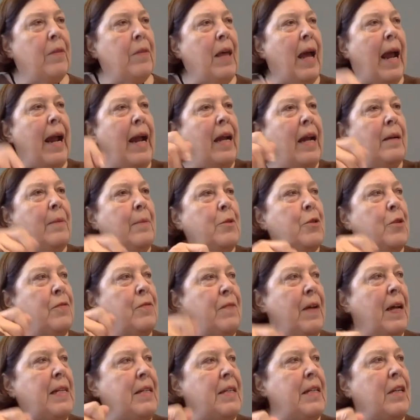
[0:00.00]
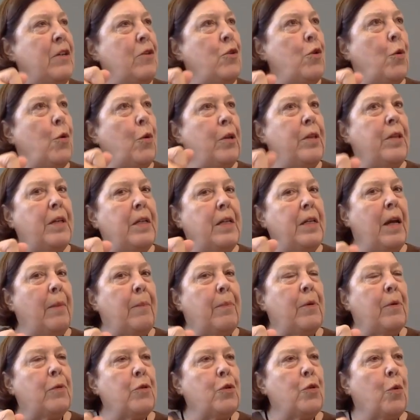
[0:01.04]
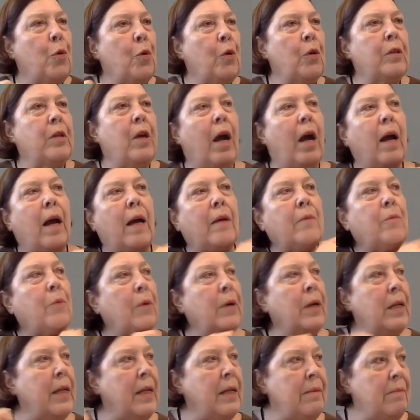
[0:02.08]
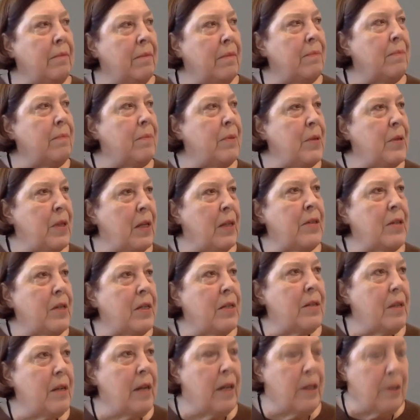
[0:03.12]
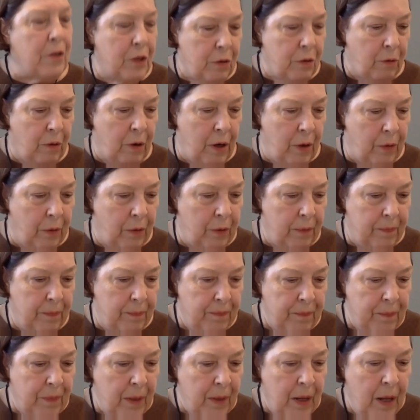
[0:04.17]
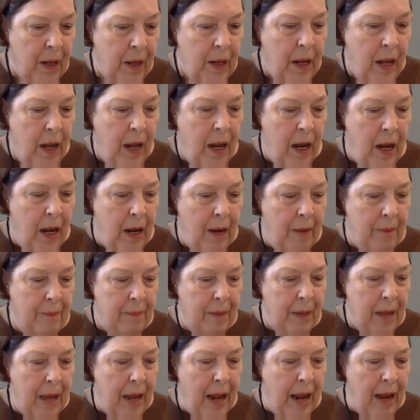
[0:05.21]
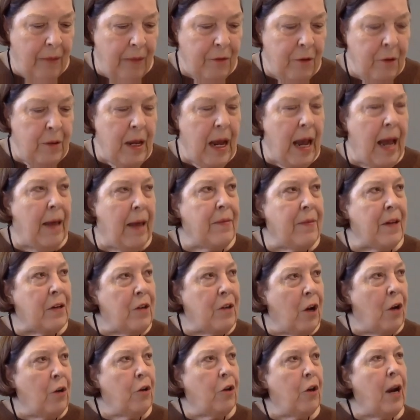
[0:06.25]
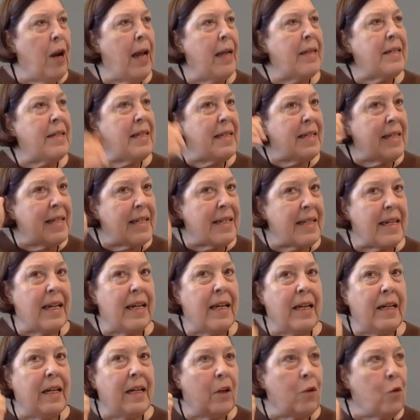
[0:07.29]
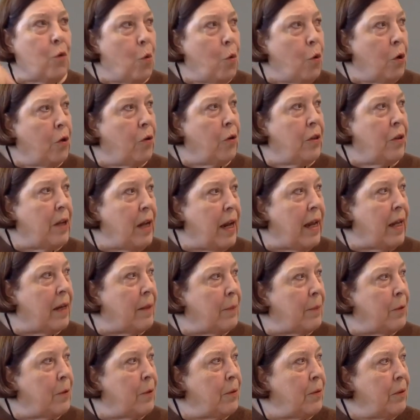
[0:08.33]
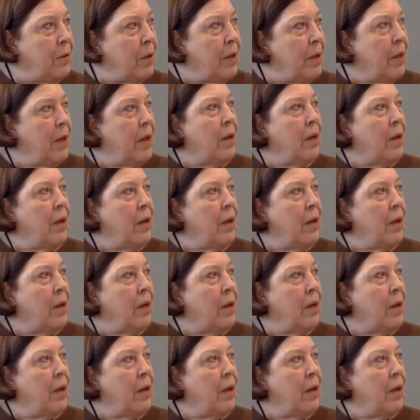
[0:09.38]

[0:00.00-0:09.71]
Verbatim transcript: The animal's facing toward the temple, toward God when he slits its throat. Um, after that, the donor has to skin and quarter the animal,